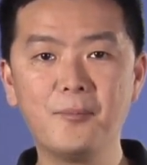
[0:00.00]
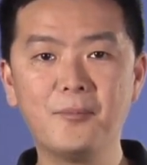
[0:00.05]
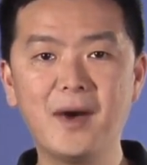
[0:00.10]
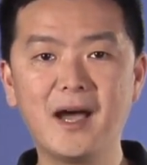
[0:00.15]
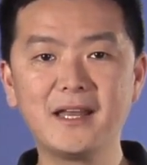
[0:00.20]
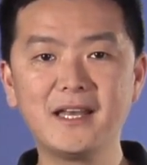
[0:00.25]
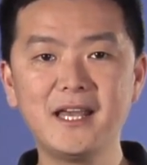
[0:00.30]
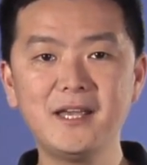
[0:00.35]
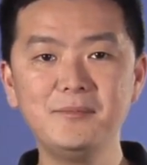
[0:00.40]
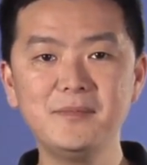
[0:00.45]

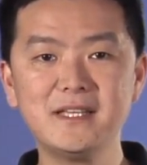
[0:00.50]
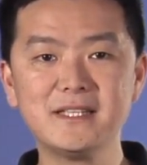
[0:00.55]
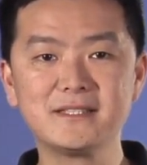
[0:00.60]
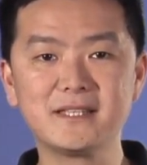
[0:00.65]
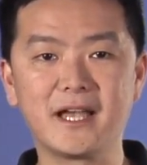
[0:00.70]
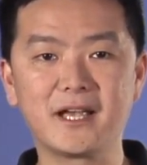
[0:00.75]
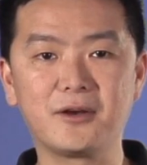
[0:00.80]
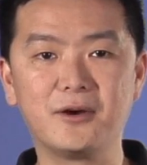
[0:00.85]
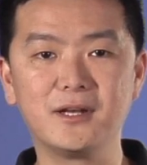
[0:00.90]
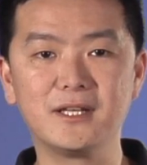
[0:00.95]
My name is
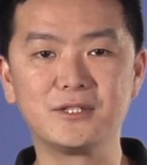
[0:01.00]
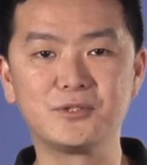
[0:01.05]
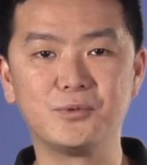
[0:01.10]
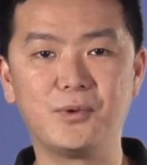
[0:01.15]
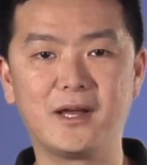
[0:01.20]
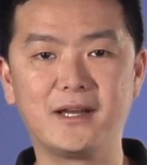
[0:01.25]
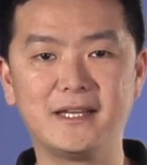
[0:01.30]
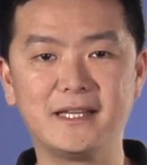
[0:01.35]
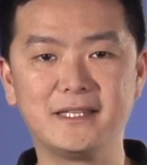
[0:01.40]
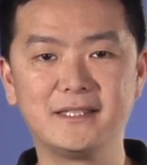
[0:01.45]
Eko
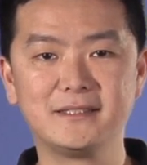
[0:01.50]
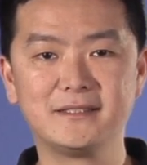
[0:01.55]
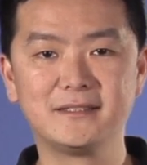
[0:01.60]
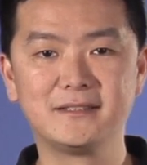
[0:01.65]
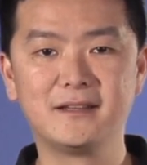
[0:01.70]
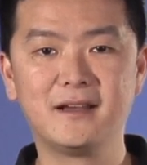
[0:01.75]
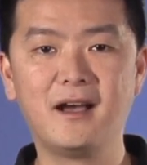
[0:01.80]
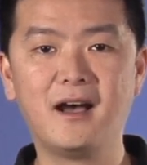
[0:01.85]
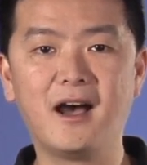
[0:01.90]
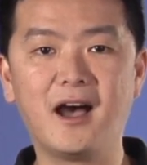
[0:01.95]
Lisuwandi.
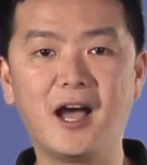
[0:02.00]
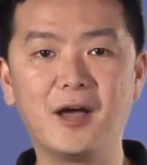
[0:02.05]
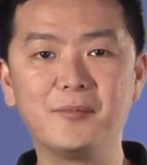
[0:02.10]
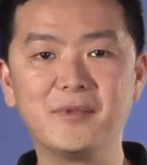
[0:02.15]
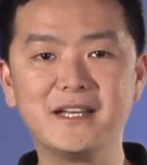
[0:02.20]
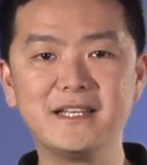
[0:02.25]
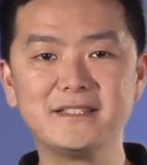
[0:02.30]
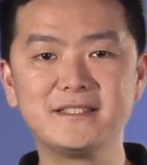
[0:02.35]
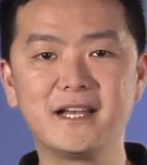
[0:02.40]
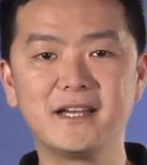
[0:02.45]
I'm
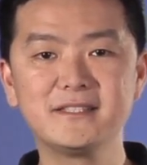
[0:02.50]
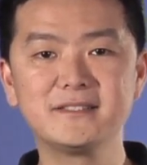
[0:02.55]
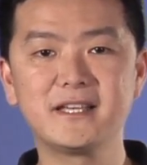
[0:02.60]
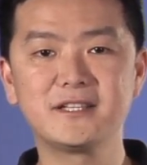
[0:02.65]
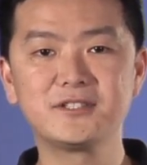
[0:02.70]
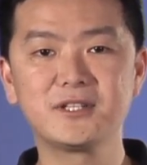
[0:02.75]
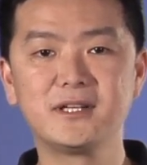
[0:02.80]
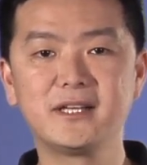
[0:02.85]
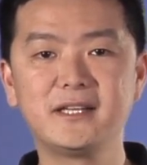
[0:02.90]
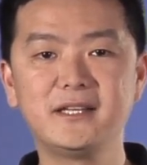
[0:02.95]
a design
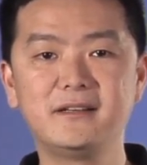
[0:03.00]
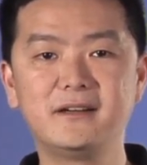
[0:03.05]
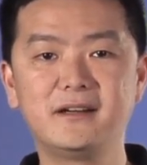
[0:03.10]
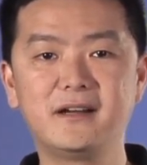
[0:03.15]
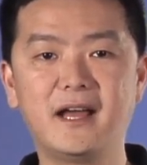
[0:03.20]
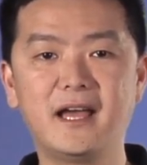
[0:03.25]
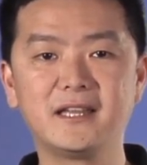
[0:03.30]
section leader